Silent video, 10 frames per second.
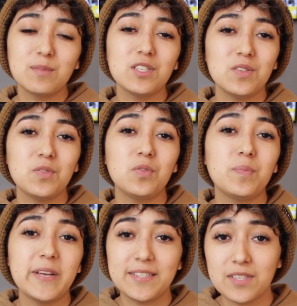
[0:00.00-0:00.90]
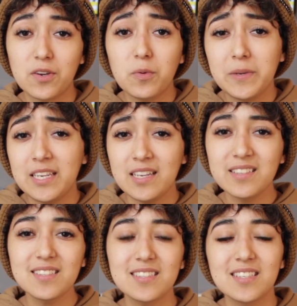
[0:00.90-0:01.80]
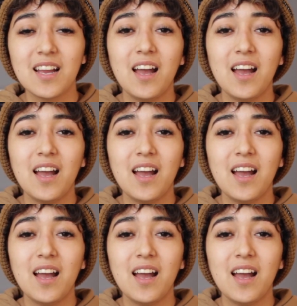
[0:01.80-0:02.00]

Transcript: to do basic obedience.